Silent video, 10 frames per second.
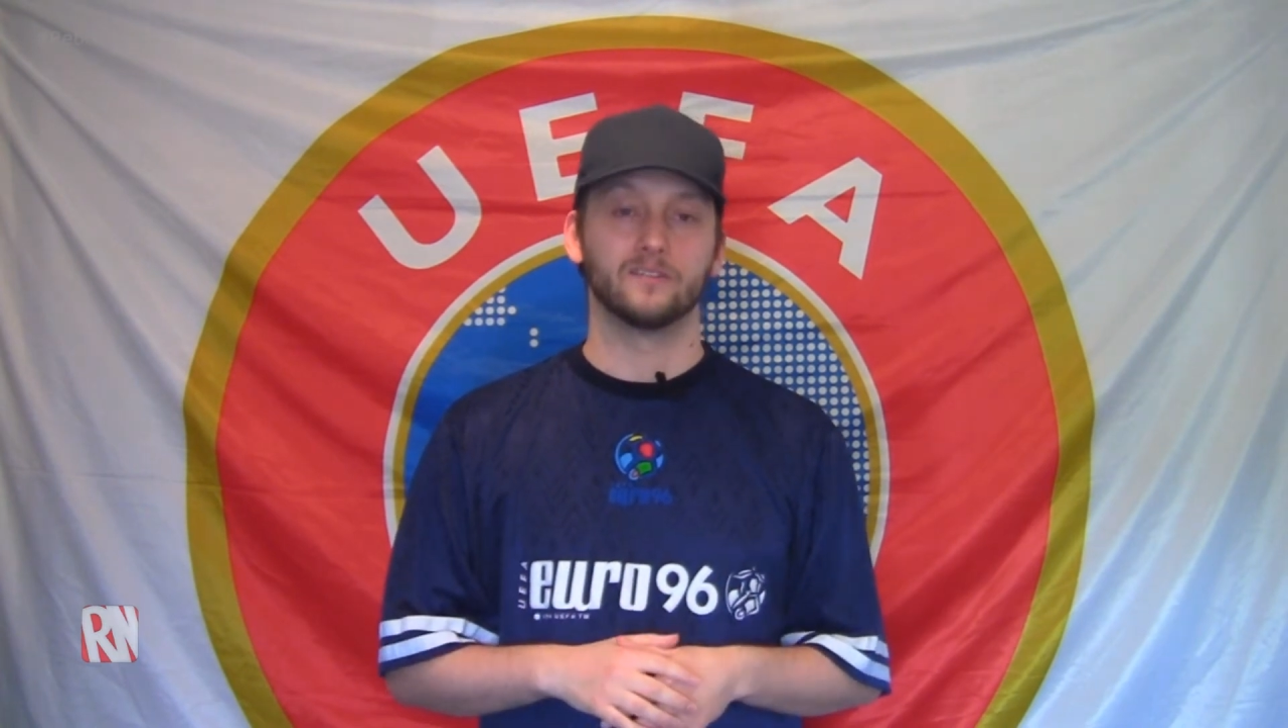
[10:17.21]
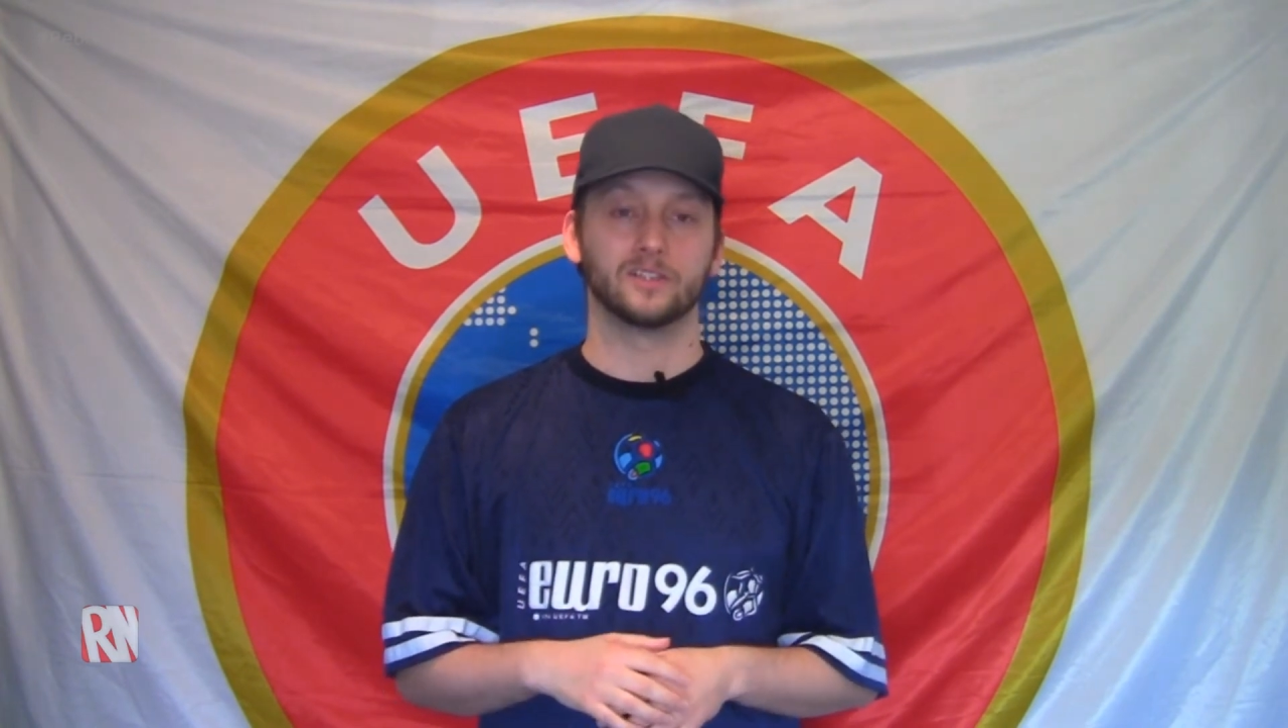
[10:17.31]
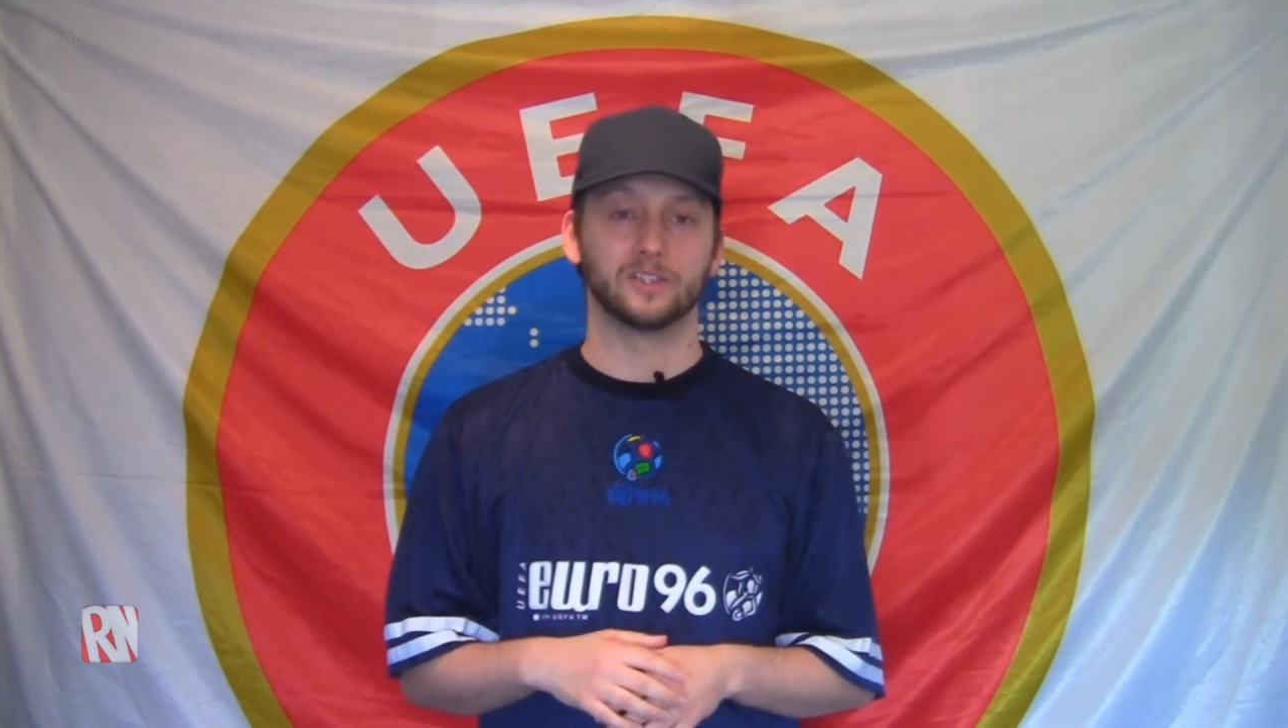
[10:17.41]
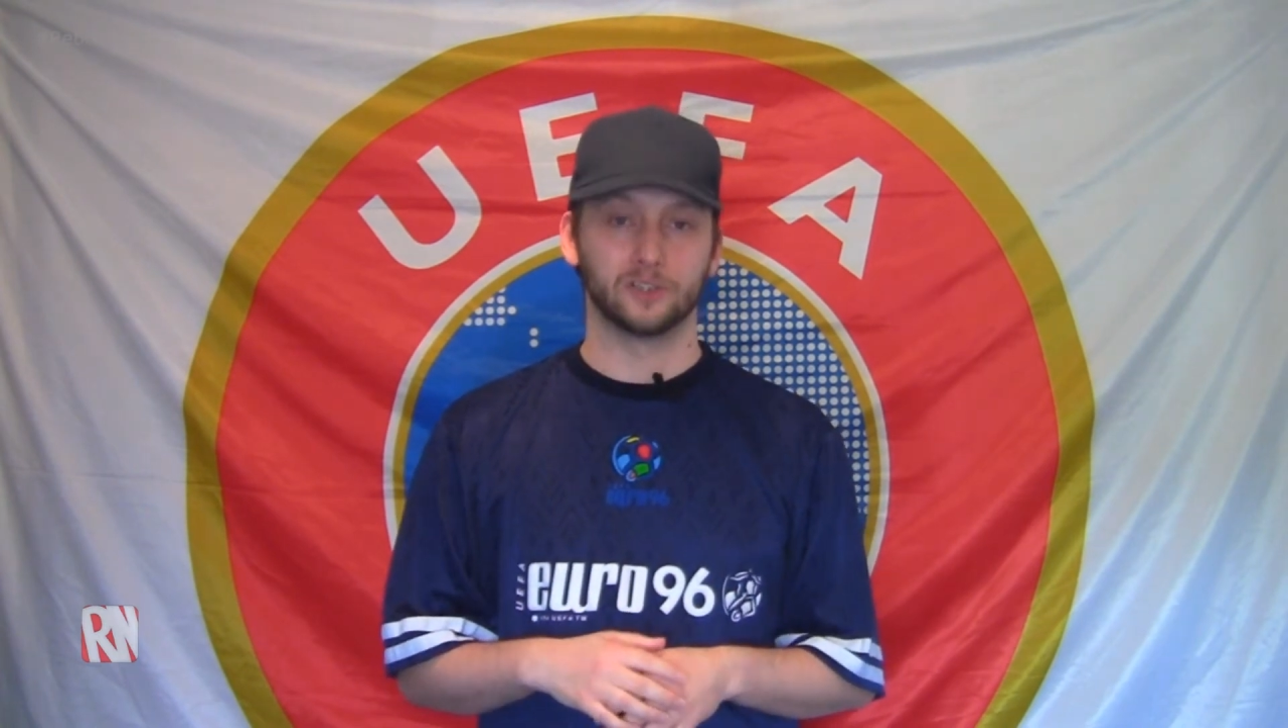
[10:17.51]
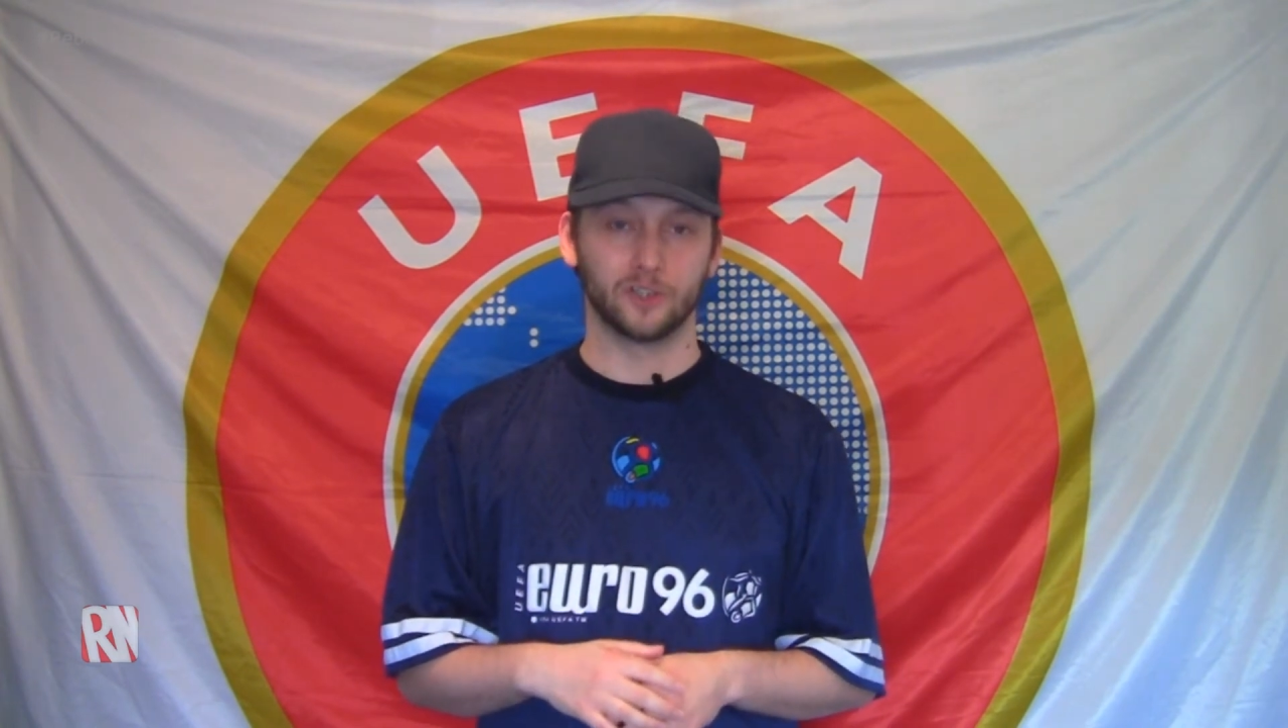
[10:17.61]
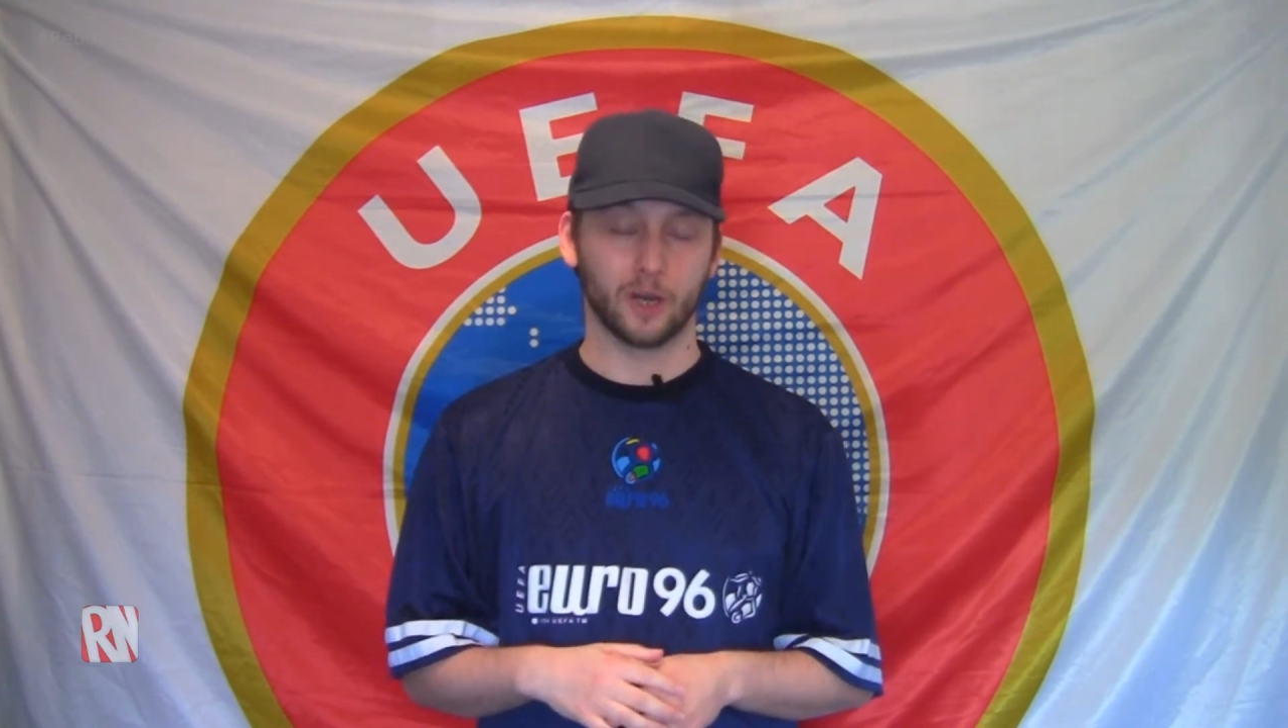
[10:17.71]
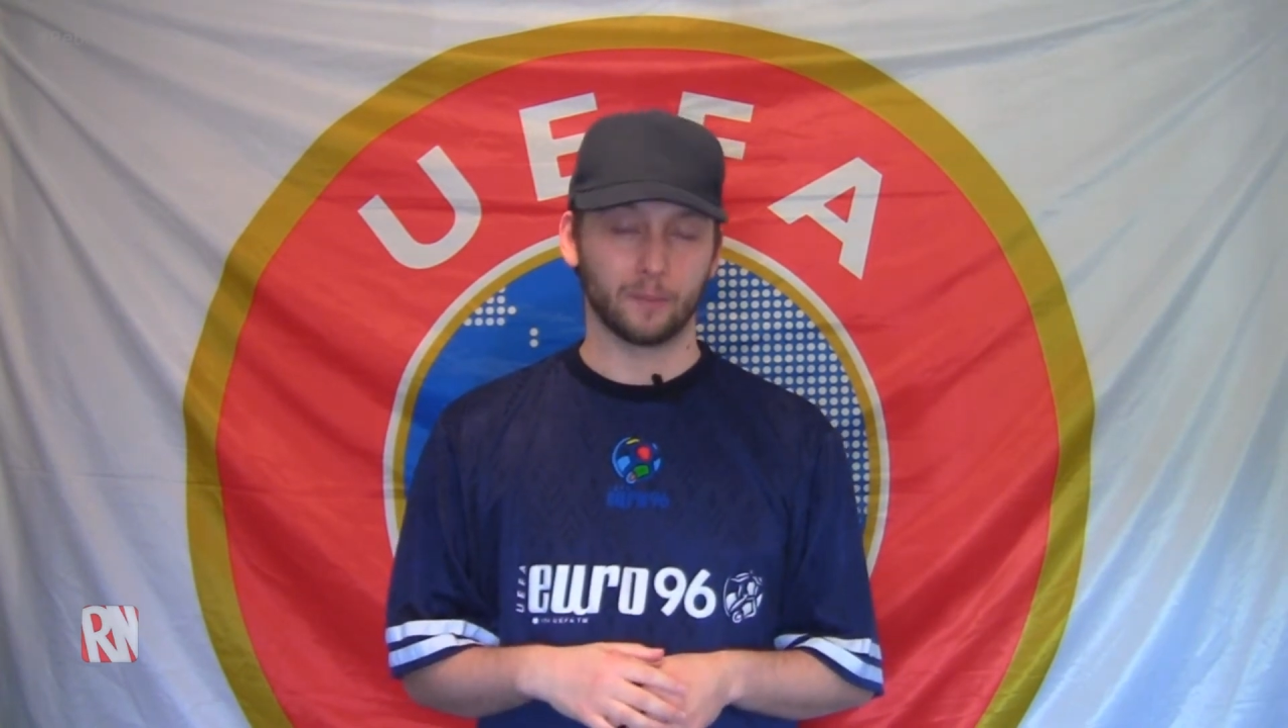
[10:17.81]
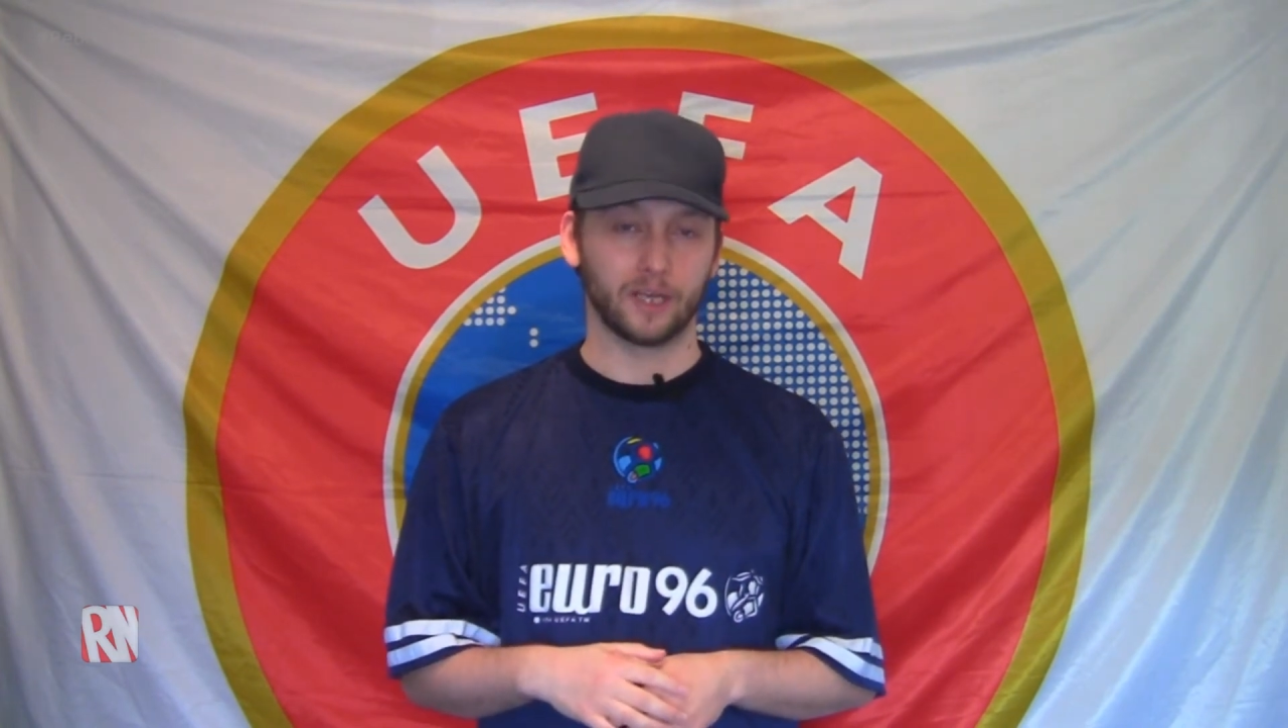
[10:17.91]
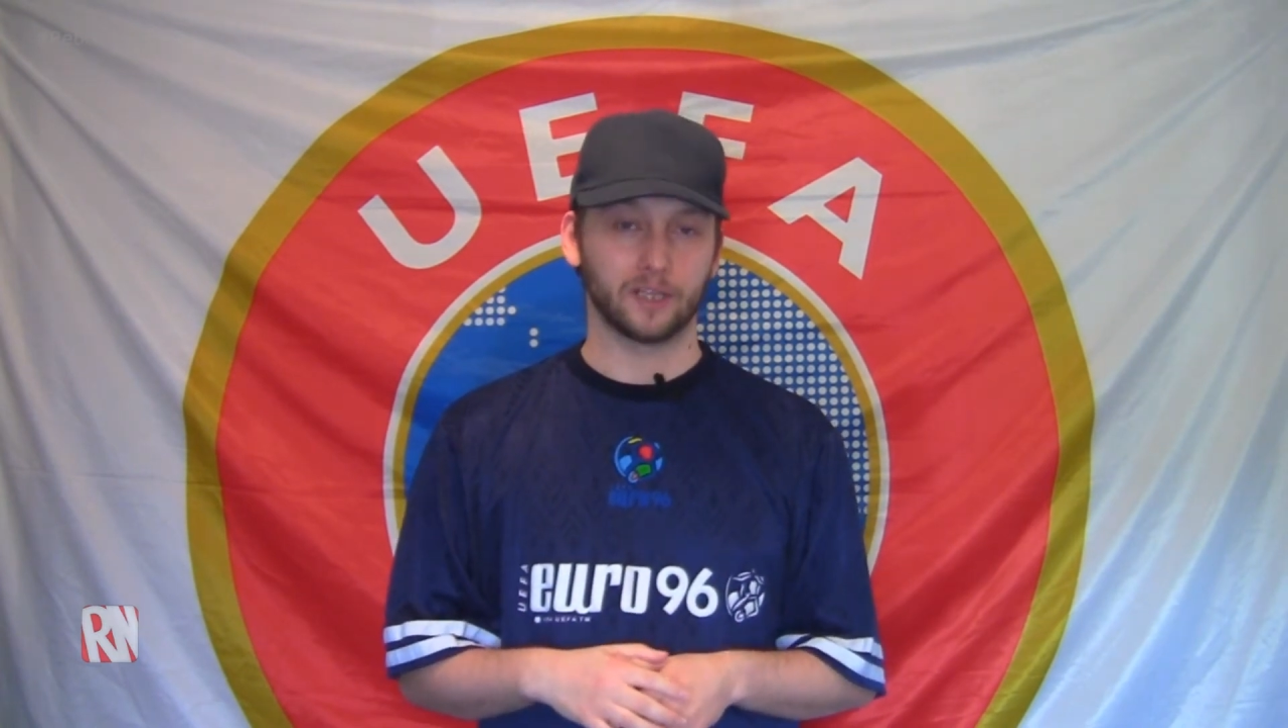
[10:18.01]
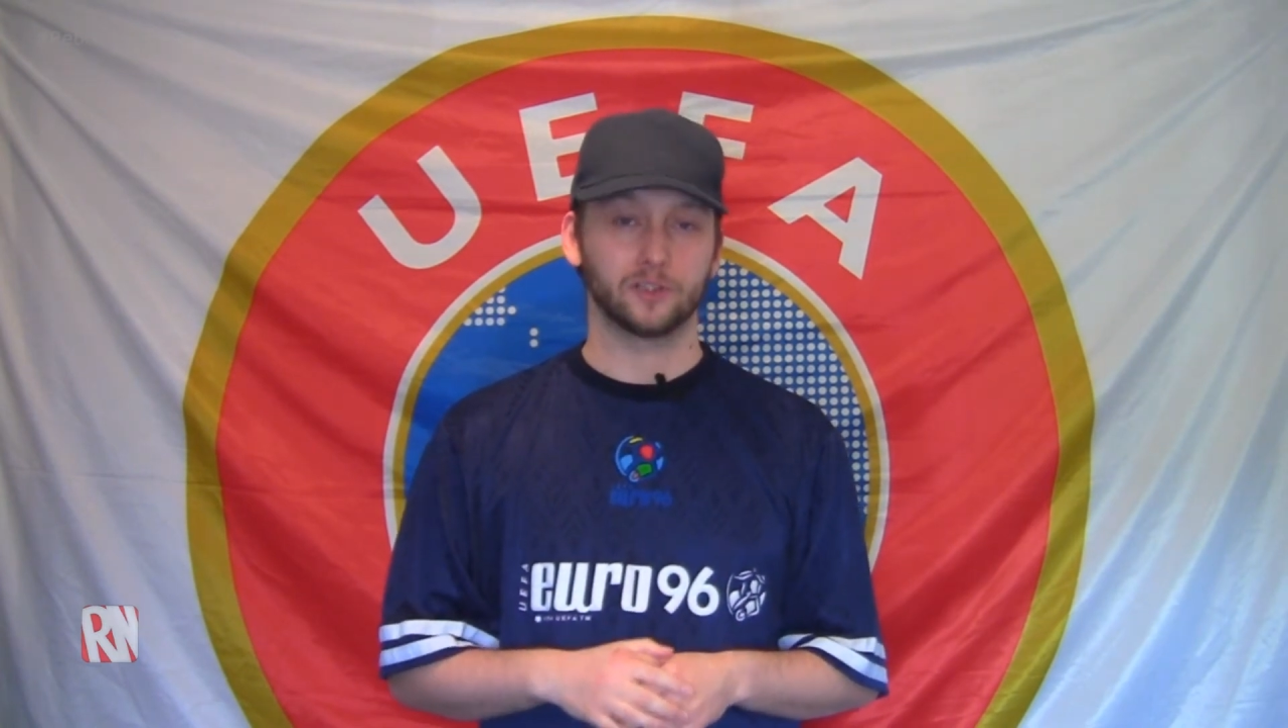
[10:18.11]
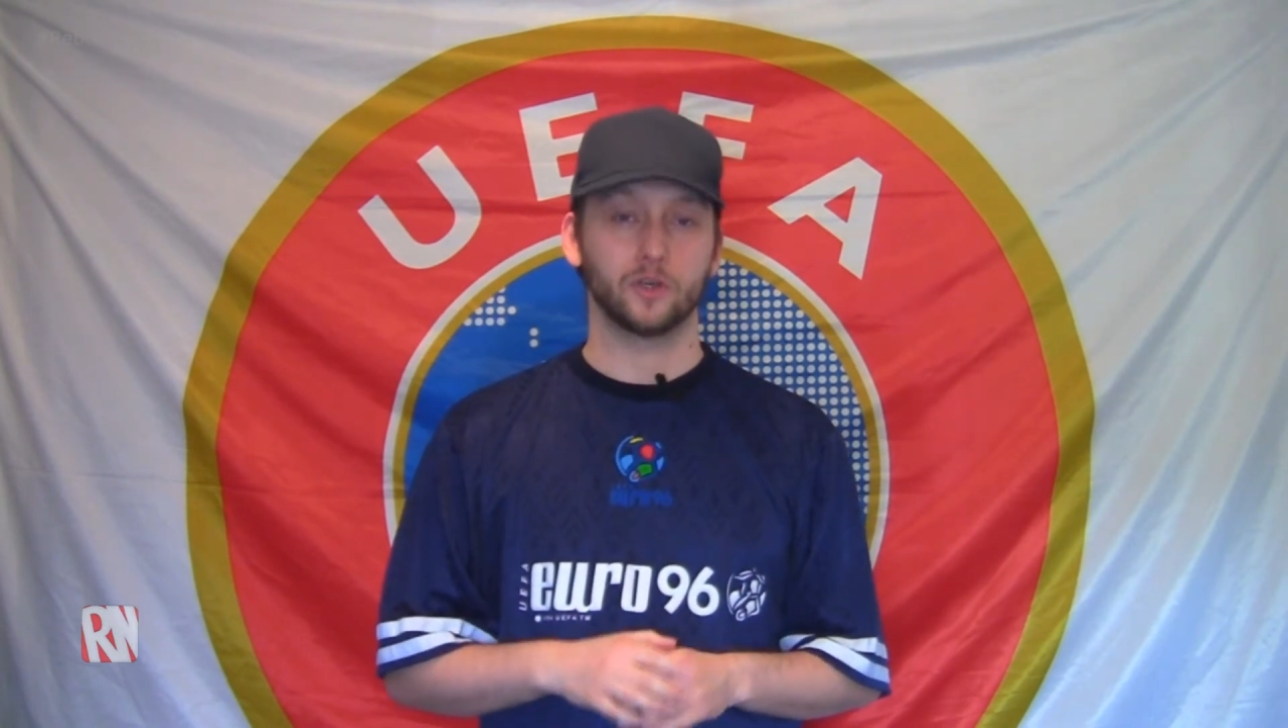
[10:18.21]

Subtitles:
versus Germany,